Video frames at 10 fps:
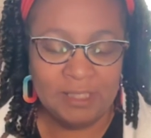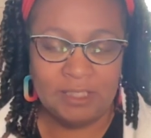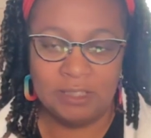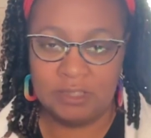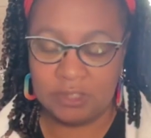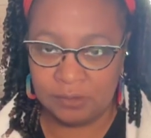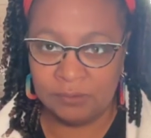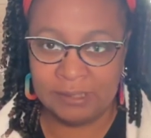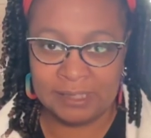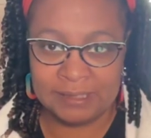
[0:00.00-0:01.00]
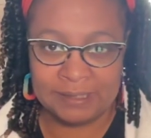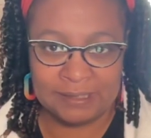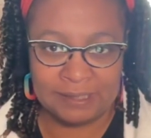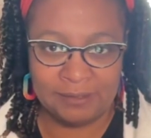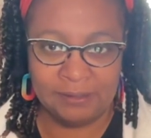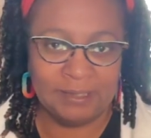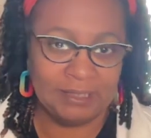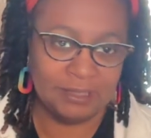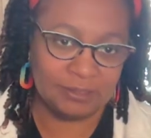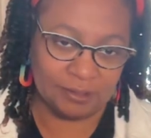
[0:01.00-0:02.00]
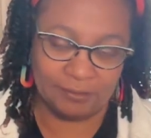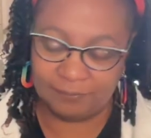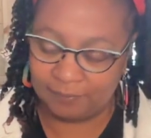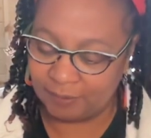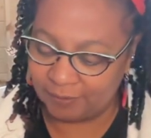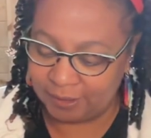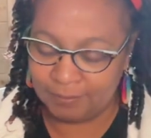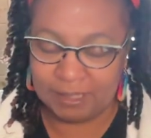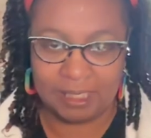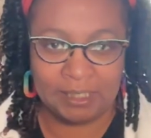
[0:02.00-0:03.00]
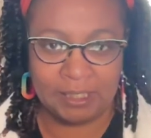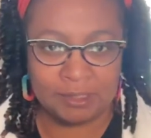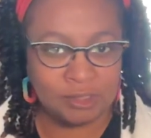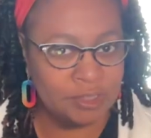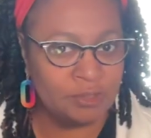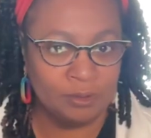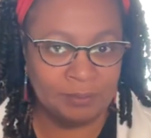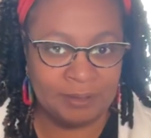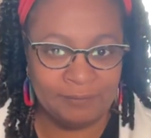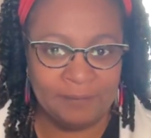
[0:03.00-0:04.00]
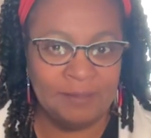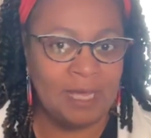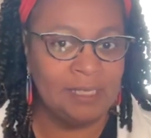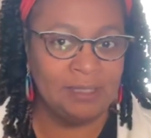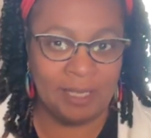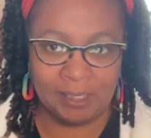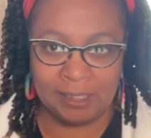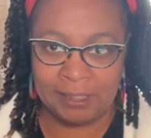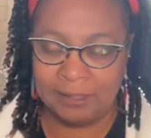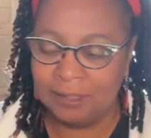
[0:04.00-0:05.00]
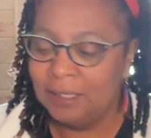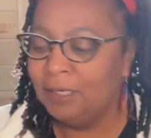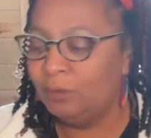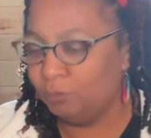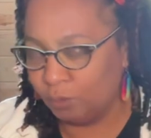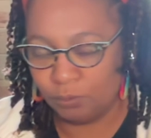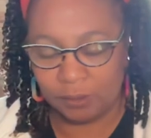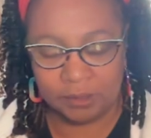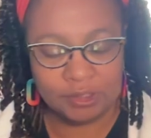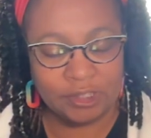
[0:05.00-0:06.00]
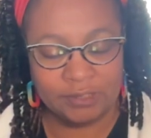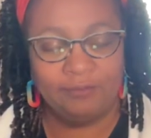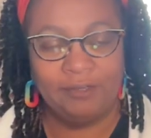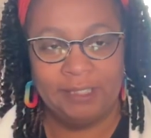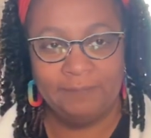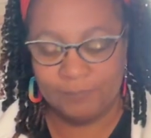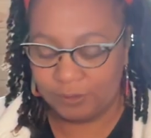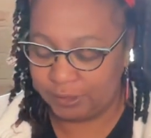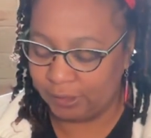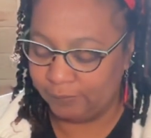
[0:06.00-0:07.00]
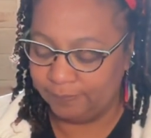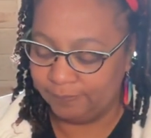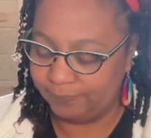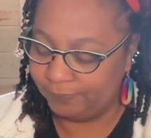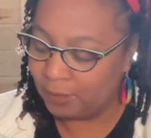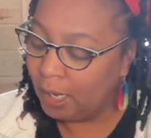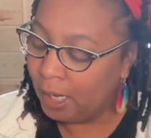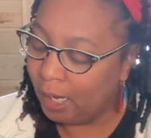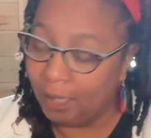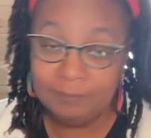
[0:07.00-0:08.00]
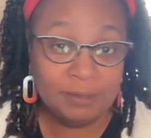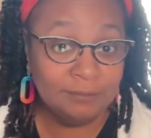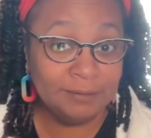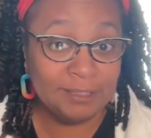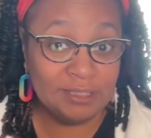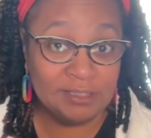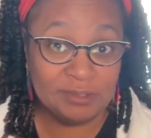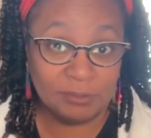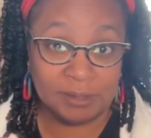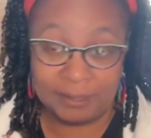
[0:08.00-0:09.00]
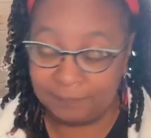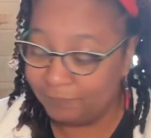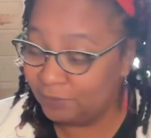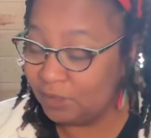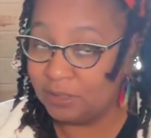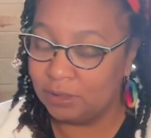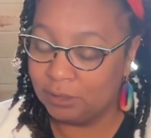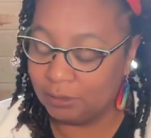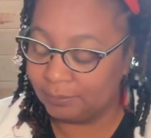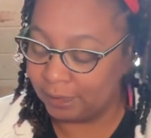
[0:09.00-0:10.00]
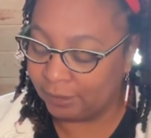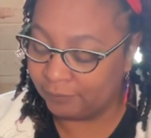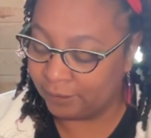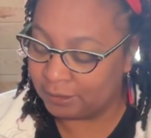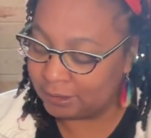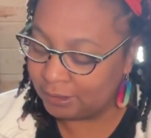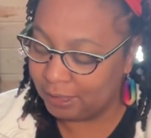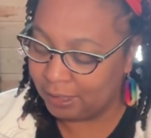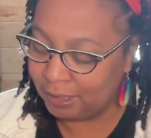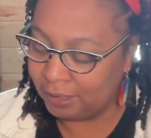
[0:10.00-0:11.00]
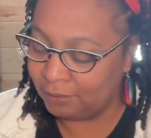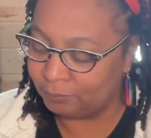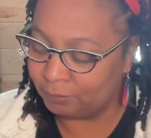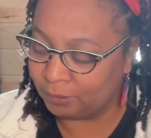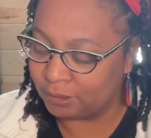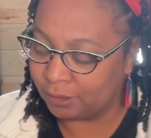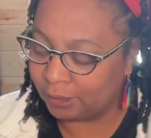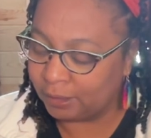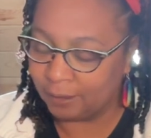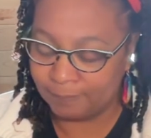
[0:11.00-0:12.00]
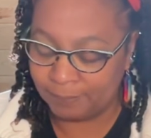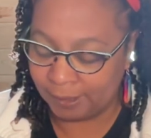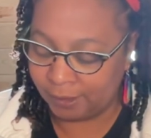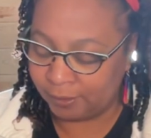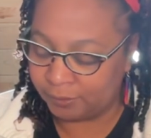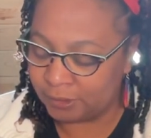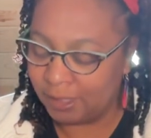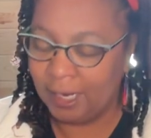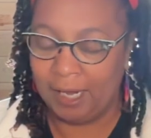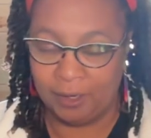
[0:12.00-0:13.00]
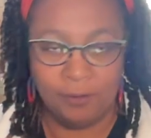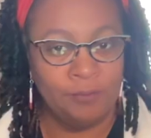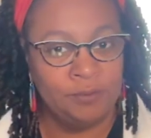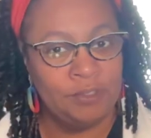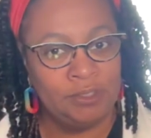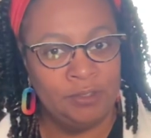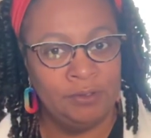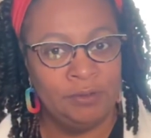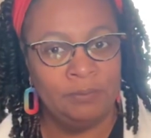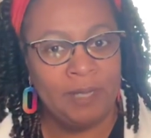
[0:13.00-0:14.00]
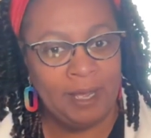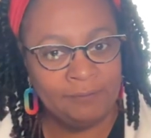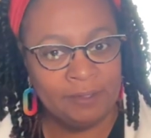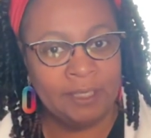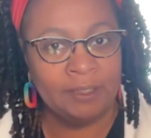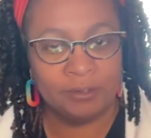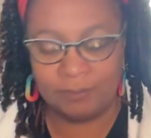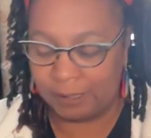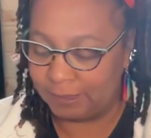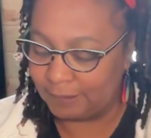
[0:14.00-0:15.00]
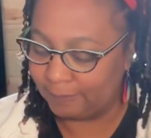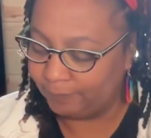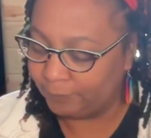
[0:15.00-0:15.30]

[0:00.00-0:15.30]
You don't necessarily need to start from the very beginning, just normally from that line will work just fine. So I'm going to read you a story, just a little bit of it, and we're going to talk about how to have it at a good pace.